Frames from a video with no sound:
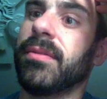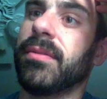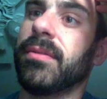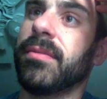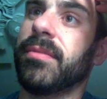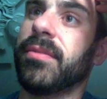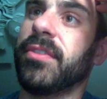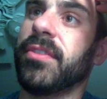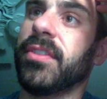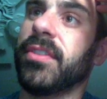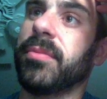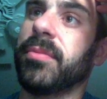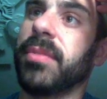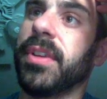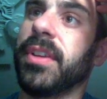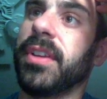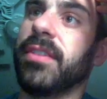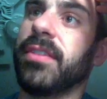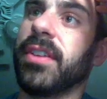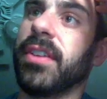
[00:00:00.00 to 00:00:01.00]
just
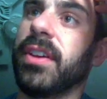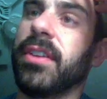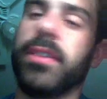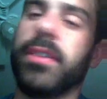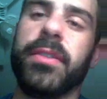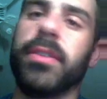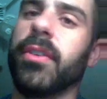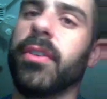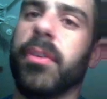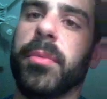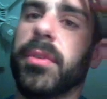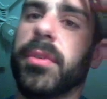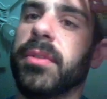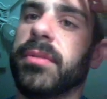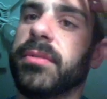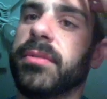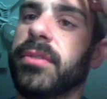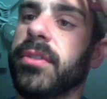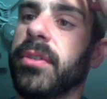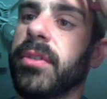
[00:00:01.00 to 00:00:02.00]
plays a
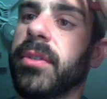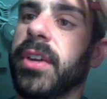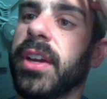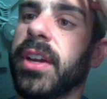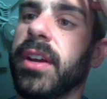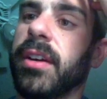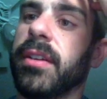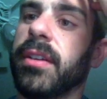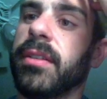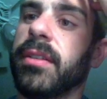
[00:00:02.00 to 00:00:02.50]
noble, don't care.